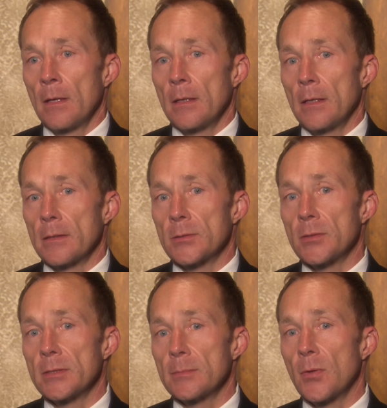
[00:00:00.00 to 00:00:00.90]
Uh, so
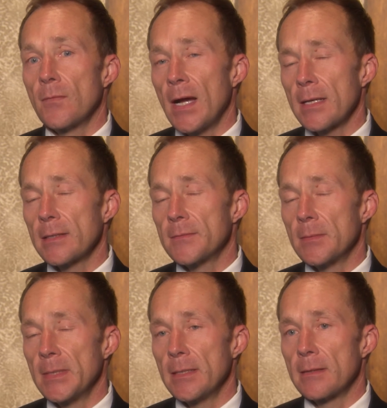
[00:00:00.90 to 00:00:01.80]
it's provocative
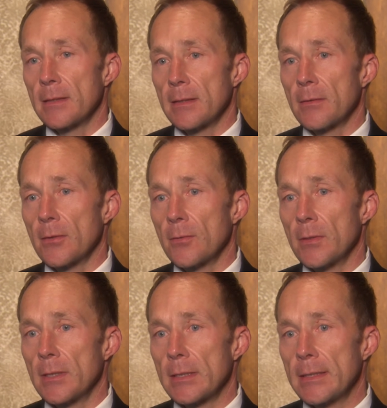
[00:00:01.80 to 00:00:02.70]
to me to think, though,
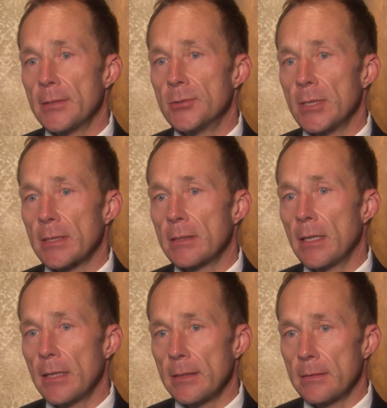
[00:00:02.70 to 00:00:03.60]
that a ketogenic
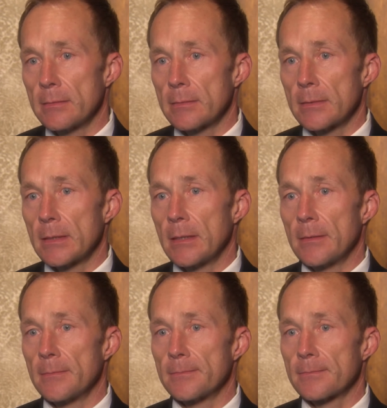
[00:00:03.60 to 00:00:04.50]
diet
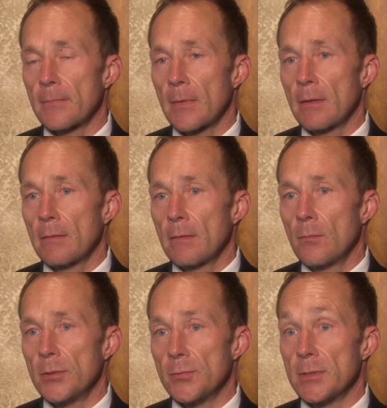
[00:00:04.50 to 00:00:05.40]
um,
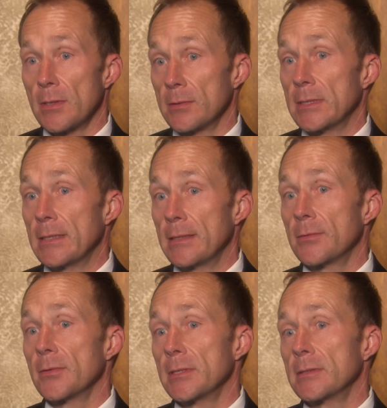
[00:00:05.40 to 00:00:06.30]
which results in
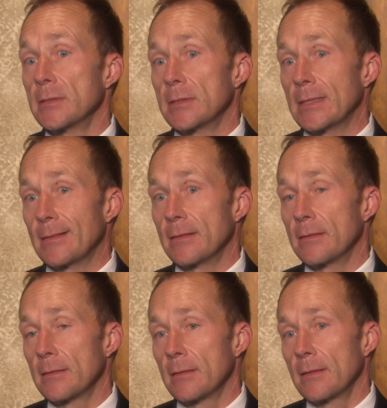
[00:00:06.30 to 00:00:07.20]
increases
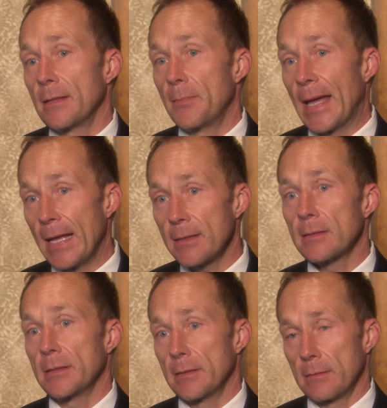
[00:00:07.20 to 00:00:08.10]
in
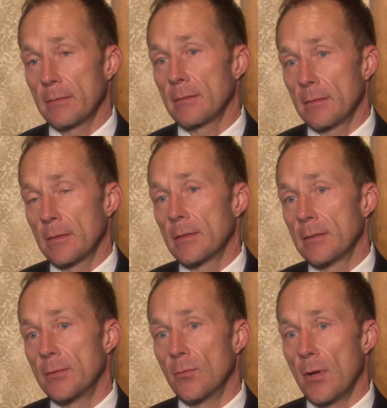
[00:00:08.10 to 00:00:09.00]
hepatically
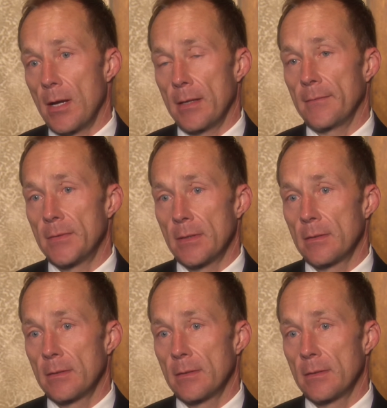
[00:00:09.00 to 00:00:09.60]
derived